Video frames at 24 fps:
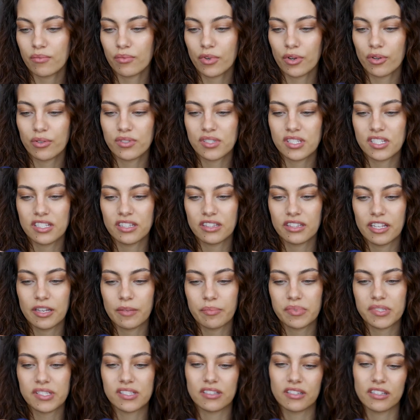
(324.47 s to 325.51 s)
Rosy
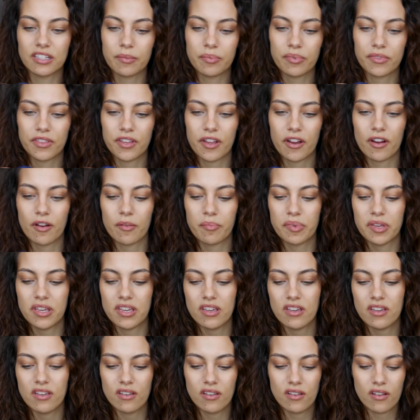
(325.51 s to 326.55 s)
Lips Lip
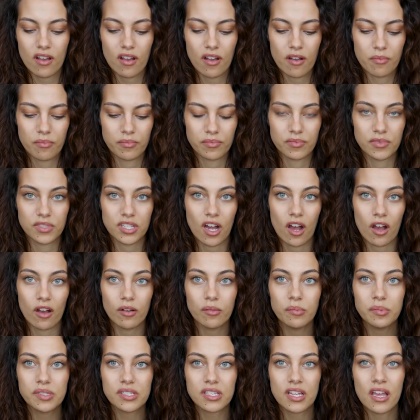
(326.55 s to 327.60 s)
Therapy um,
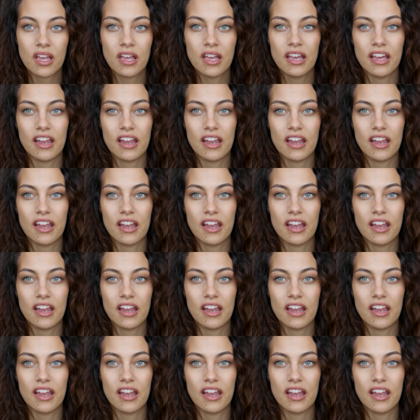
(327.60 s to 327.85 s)
tubs.